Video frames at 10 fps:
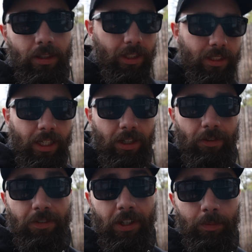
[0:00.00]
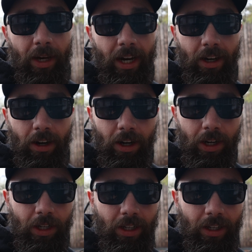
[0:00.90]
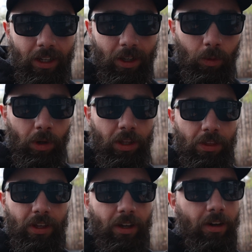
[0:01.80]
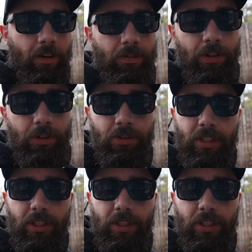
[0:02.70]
Like to get your feedback on what you think of the new